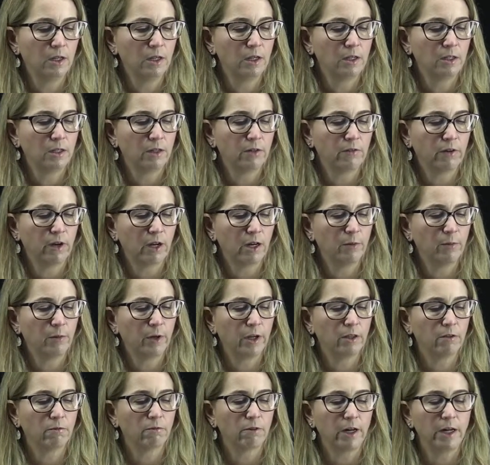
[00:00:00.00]
divided by
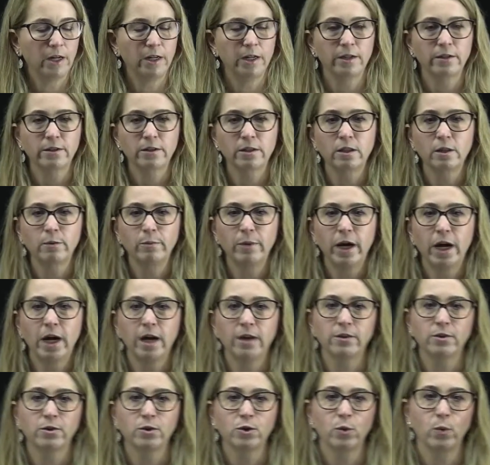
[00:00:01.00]
the radius of the
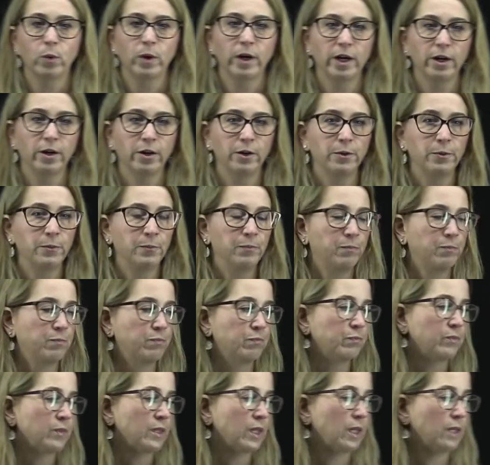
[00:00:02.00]
path squared,
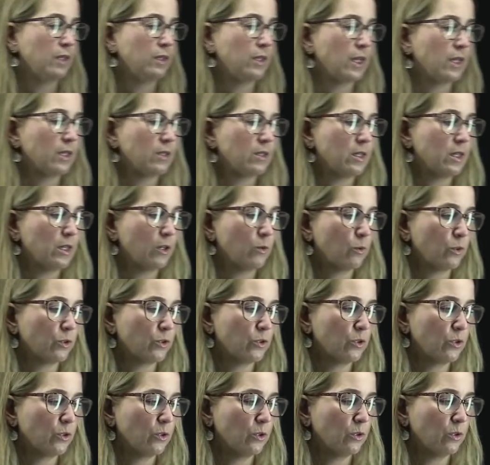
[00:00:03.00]
and that's equal
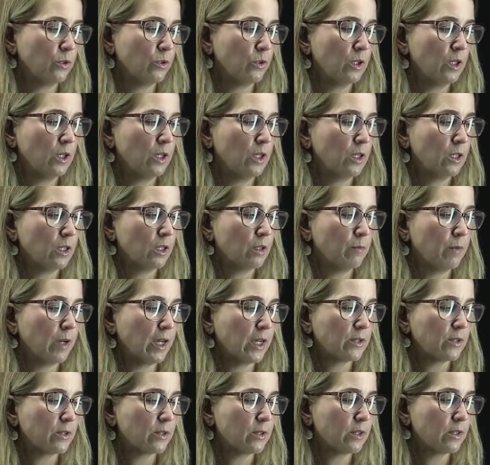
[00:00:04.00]
to the
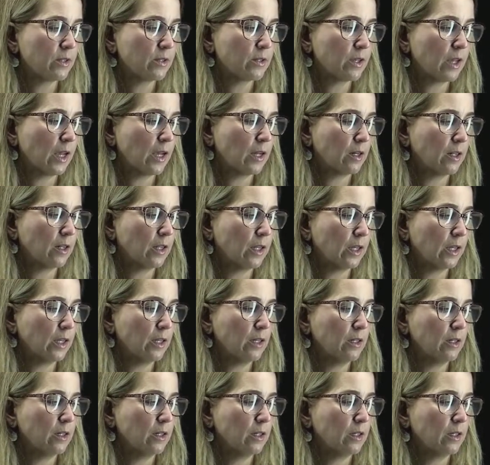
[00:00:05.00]
mass of the satellite
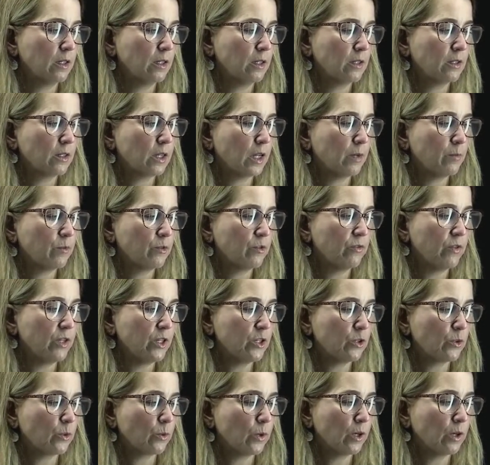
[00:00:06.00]
times v
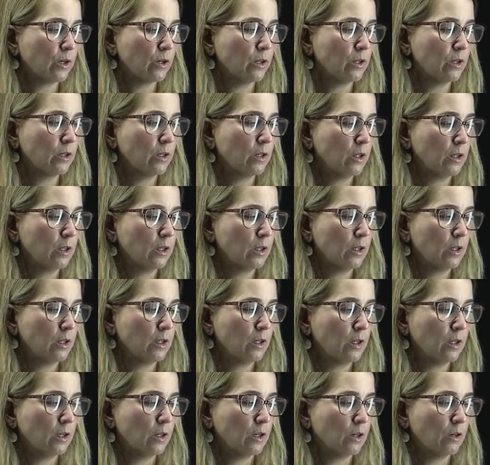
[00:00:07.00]
squared
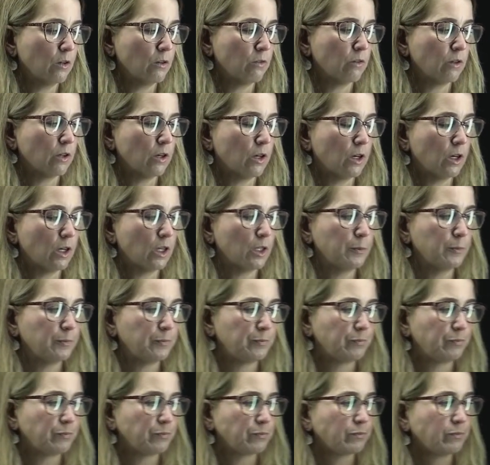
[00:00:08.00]
over r.
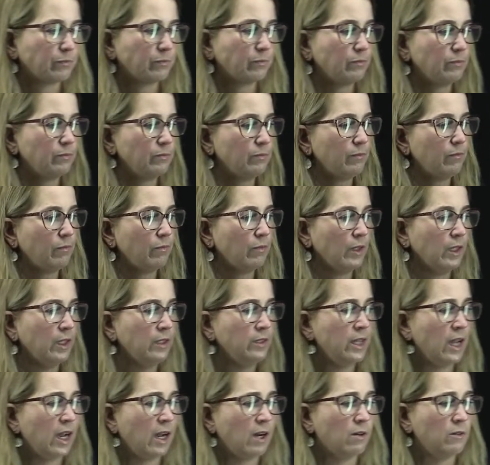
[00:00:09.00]

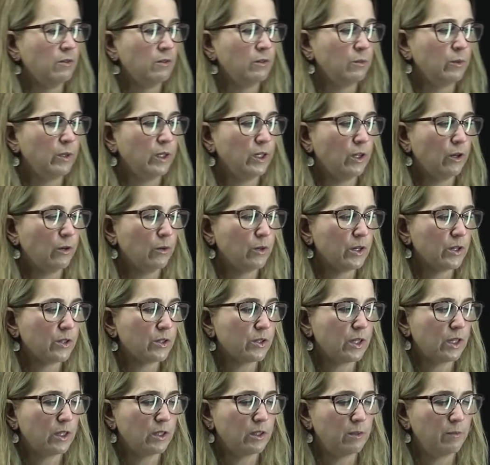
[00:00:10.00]
Now, we notice
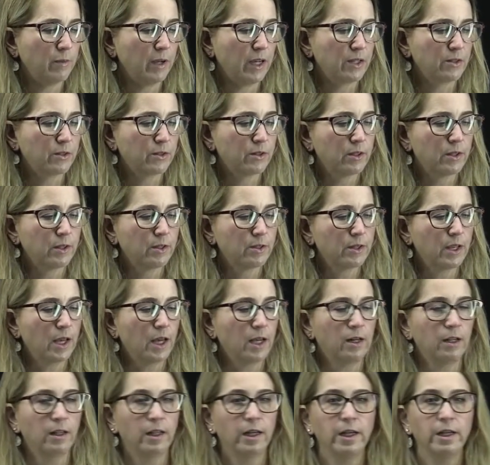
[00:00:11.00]
that the mass of the
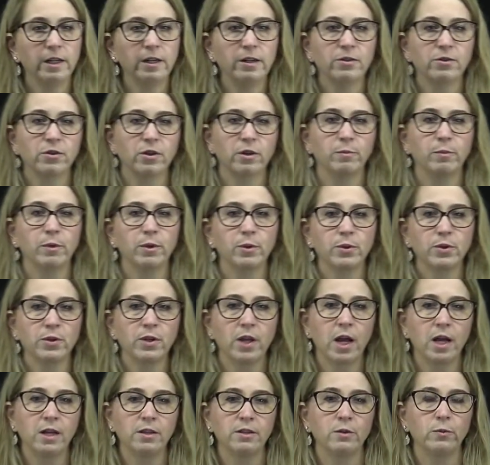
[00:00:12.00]
satellite is on both
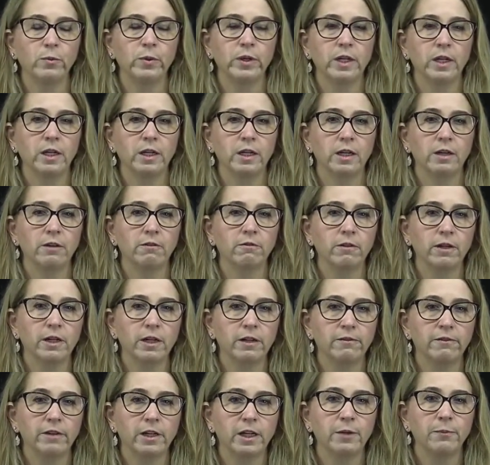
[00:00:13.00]
sides, and we can get rid
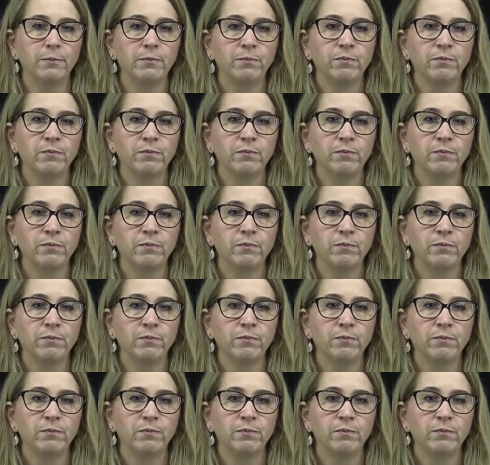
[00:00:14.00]
of it,